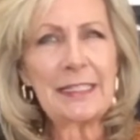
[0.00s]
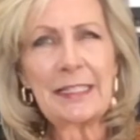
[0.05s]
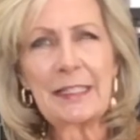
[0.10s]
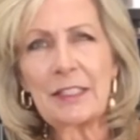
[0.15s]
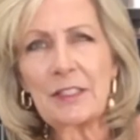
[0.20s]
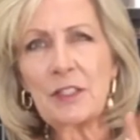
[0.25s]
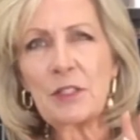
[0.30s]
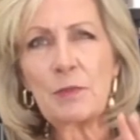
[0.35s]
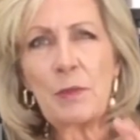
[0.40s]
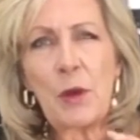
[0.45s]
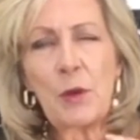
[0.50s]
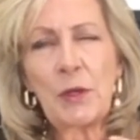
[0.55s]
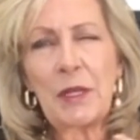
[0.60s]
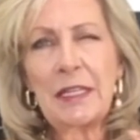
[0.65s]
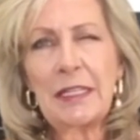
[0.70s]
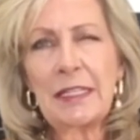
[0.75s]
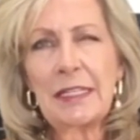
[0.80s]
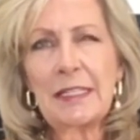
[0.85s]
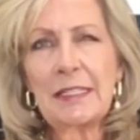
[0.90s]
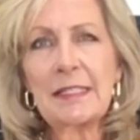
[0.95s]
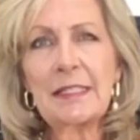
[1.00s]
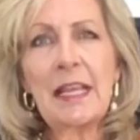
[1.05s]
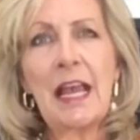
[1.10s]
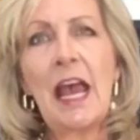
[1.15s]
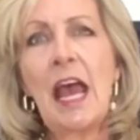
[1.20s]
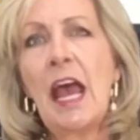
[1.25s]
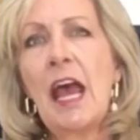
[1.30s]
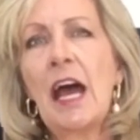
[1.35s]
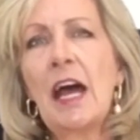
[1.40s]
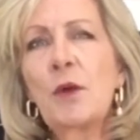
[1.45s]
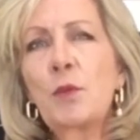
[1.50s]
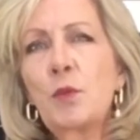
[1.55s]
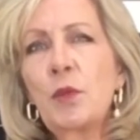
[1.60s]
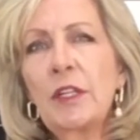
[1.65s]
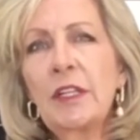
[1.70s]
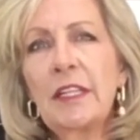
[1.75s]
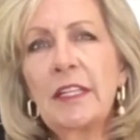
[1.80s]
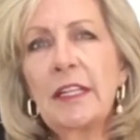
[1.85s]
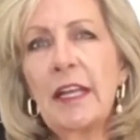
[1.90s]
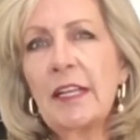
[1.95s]
and the smokiness. A
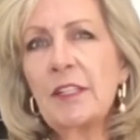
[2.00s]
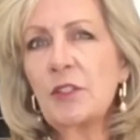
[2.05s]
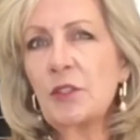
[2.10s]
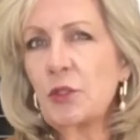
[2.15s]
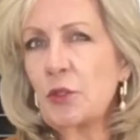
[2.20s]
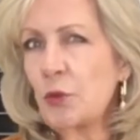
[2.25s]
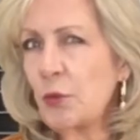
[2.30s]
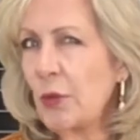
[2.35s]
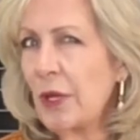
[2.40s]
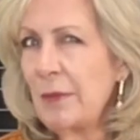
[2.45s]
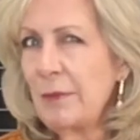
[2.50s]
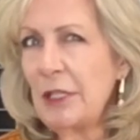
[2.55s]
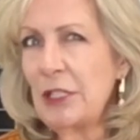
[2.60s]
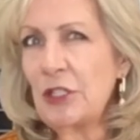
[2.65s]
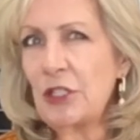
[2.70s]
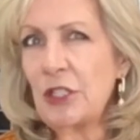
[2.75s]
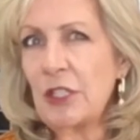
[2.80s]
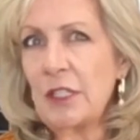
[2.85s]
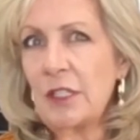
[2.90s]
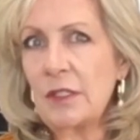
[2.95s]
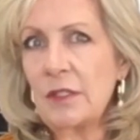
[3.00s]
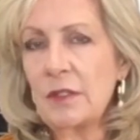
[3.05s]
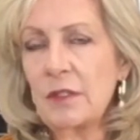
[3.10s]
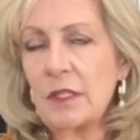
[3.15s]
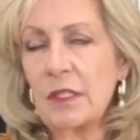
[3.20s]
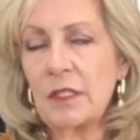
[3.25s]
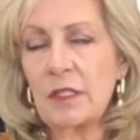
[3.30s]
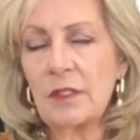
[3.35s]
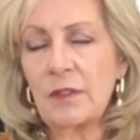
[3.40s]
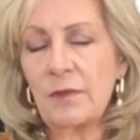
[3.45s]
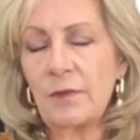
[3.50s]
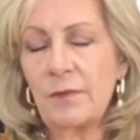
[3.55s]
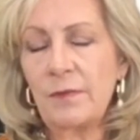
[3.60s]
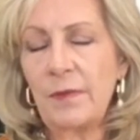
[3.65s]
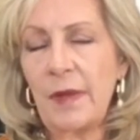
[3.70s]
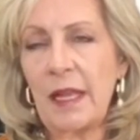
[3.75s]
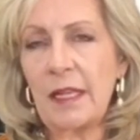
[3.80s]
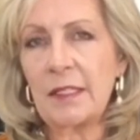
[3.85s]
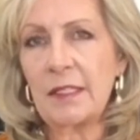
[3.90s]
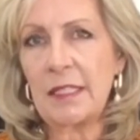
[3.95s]
really nice creamy cheese is
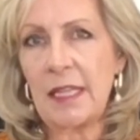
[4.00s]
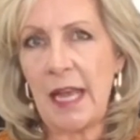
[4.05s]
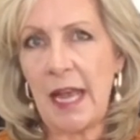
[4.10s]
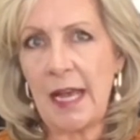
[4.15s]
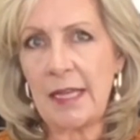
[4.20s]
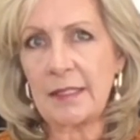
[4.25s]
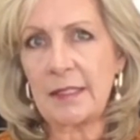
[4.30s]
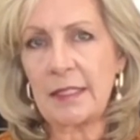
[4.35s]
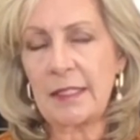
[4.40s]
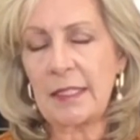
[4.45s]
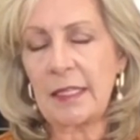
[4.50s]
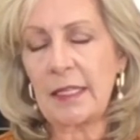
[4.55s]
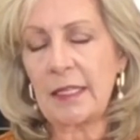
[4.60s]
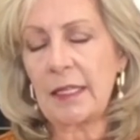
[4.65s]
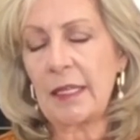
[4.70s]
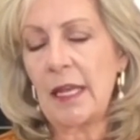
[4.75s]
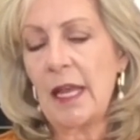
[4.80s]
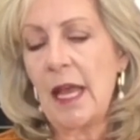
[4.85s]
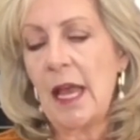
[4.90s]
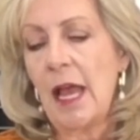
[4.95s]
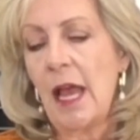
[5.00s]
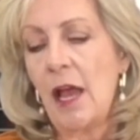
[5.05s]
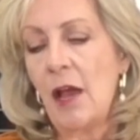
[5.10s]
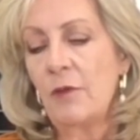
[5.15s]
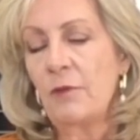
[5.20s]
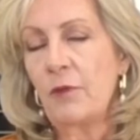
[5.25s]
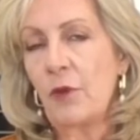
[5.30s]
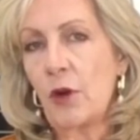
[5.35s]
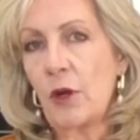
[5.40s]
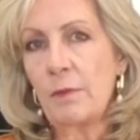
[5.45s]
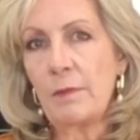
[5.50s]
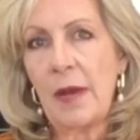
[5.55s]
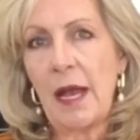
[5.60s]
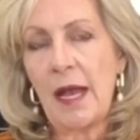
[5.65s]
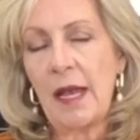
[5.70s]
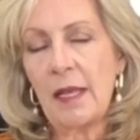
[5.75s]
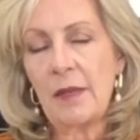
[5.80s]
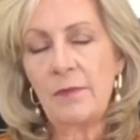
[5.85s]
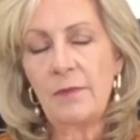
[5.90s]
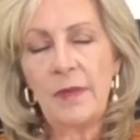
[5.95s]
fantastic. For
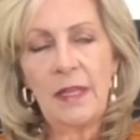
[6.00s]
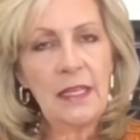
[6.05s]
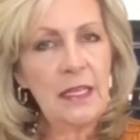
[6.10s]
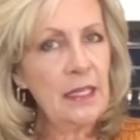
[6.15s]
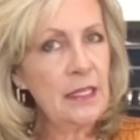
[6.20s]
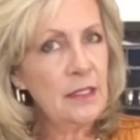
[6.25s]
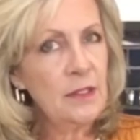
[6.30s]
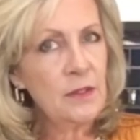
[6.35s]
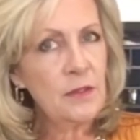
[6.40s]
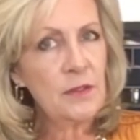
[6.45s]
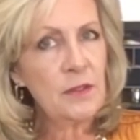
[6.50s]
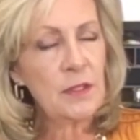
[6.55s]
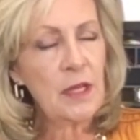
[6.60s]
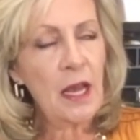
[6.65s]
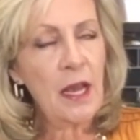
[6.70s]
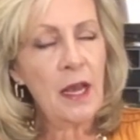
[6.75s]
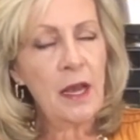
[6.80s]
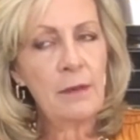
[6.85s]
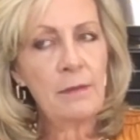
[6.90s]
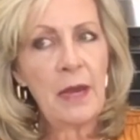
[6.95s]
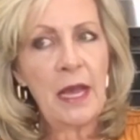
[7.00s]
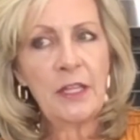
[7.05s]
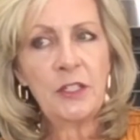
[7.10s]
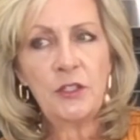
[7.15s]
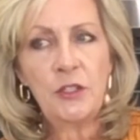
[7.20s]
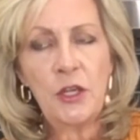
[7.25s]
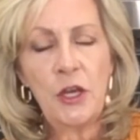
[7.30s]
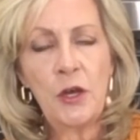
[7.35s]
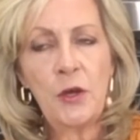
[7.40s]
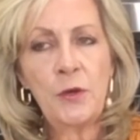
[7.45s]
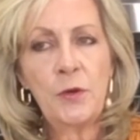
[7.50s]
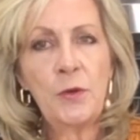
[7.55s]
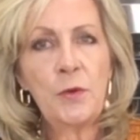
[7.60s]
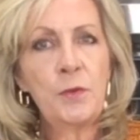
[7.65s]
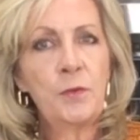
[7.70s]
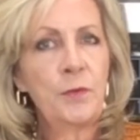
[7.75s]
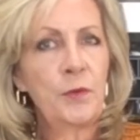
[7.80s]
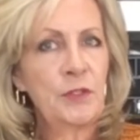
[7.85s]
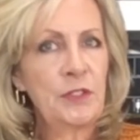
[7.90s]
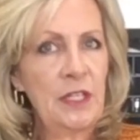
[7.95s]
my vegans, I know
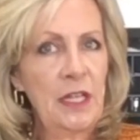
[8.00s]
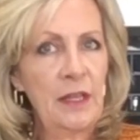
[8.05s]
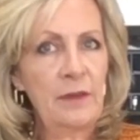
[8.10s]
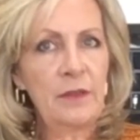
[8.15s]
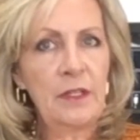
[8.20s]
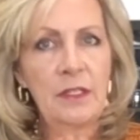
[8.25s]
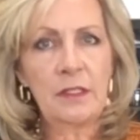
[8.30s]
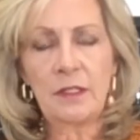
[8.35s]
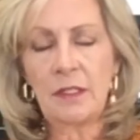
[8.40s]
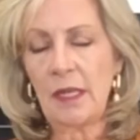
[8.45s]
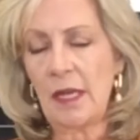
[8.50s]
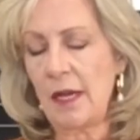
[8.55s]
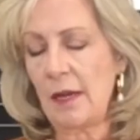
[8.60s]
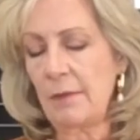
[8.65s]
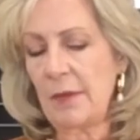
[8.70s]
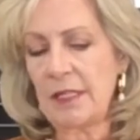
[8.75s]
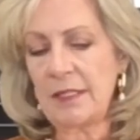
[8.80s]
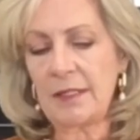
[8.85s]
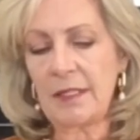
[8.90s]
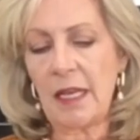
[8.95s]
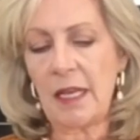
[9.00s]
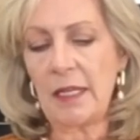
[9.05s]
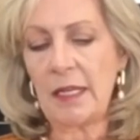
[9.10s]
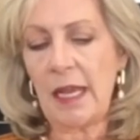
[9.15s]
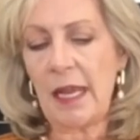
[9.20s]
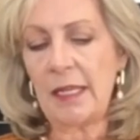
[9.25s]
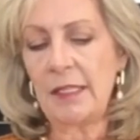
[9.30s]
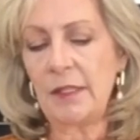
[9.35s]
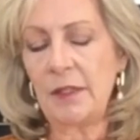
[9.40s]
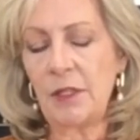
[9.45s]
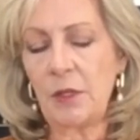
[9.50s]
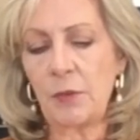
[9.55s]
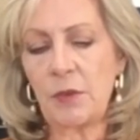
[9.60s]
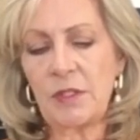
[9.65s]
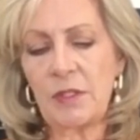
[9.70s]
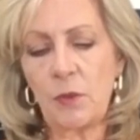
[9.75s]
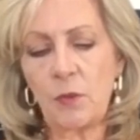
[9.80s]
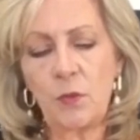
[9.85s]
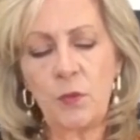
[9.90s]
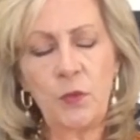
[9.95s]
for David, my son, there was
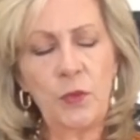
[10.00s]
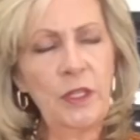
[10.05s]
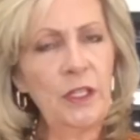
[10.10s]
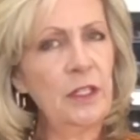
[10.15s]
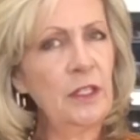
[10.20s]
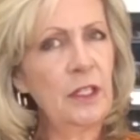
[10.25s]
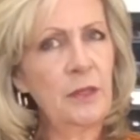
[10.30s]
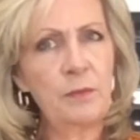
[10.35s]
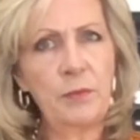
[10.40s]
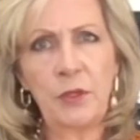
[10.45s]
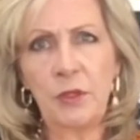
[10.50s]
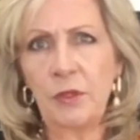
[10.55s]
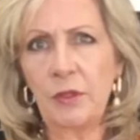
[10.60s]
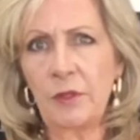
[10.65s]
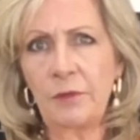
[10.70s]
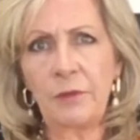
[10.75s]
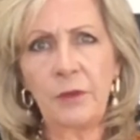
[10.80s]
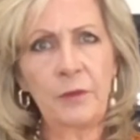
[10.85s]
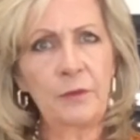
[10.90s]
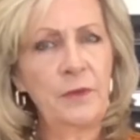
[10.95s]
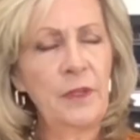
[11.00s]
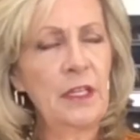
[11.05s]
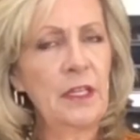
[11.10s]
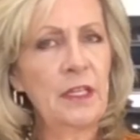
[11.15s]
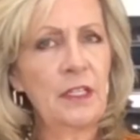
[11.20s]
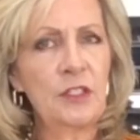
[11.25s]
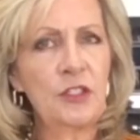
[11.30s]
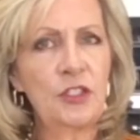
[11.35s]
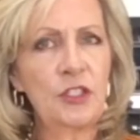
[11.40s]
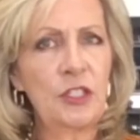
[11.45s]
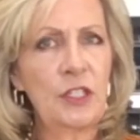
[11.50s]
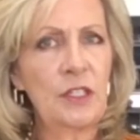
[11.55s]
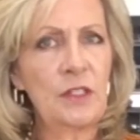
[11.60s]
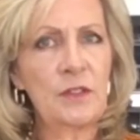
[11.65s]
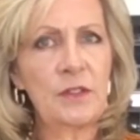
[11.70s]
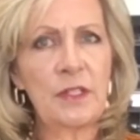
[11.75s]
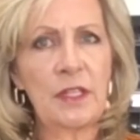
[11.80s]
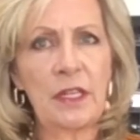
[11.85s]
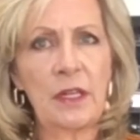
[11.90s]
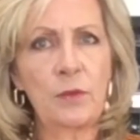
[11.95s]
a really beautiful vegan
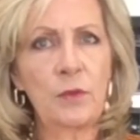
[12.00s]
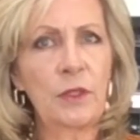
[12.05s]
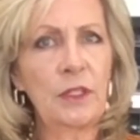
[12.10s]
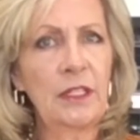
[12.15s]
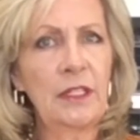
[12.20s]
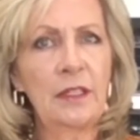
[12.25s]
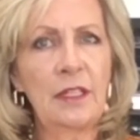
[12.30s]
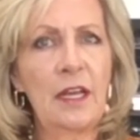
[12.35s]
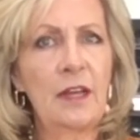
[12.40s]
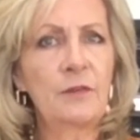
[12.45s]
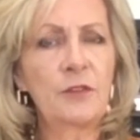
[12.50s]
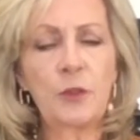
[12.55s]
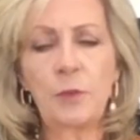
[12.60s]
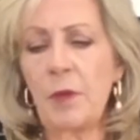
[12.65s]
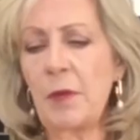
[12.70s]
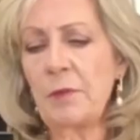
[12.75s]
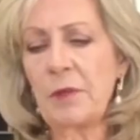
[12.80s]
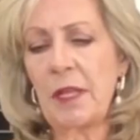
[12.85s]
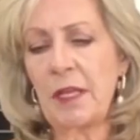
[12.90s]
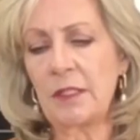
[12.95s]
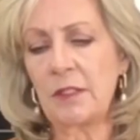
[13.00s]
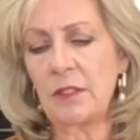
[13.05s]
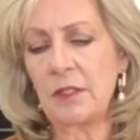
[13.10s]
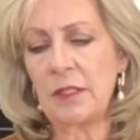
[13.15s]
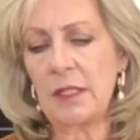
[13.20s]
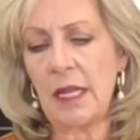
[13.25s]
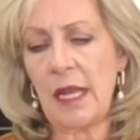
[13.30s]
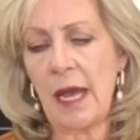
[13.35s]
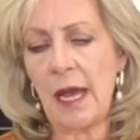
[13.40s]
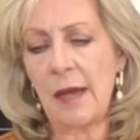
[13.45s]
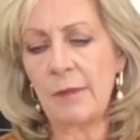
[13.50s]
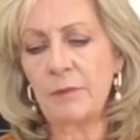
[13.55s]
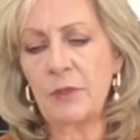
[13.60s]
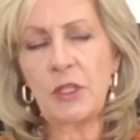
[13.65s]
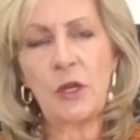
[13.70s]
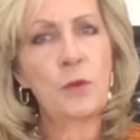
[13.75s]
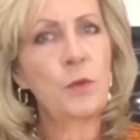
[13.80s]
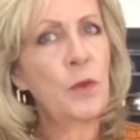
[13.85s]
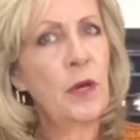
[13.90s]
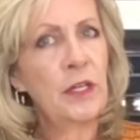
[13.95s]
cheese that I really loved, or people that
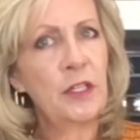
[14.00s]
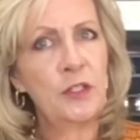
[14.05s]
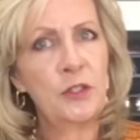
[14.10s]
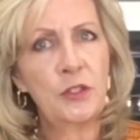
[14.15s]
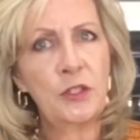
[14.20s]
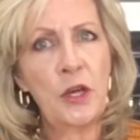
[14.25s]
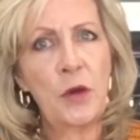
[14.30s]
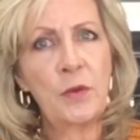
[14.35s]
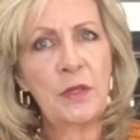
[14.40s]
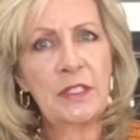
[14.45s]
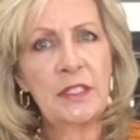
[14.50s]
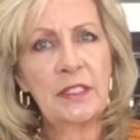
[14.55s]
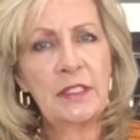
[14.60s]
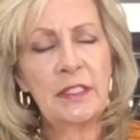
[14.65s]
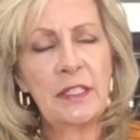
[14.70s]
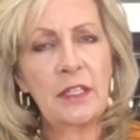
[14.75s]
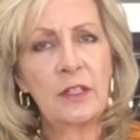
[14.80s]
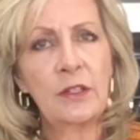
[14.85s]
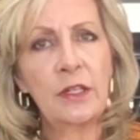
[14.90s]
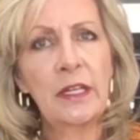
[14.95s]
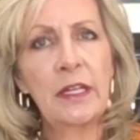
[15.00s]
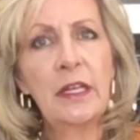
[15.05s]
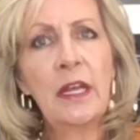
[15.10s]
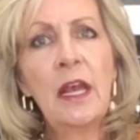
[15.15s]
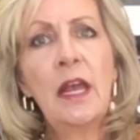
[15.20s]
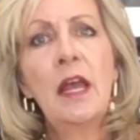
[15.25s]
don't want to go into dairy.